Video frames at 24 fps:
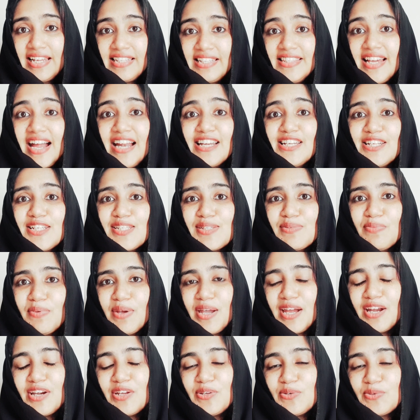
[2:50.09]
that is
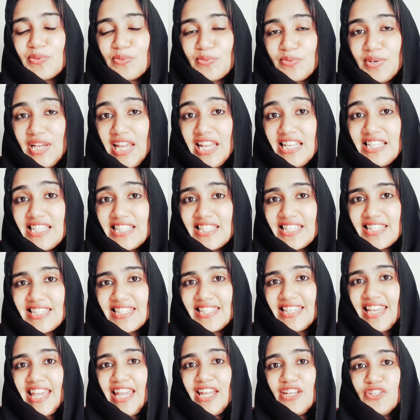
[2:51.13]
where you reach the
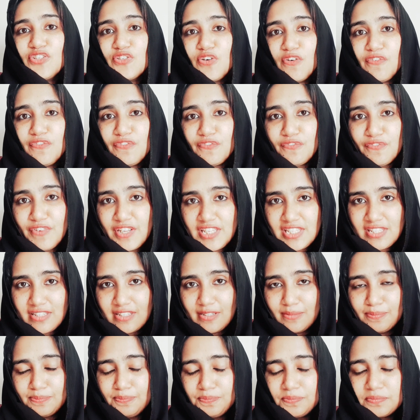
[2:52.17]
stage of
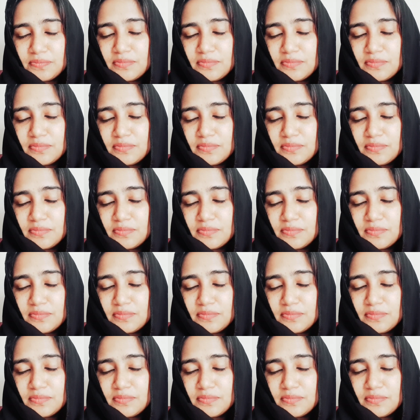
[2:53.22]
wisdom.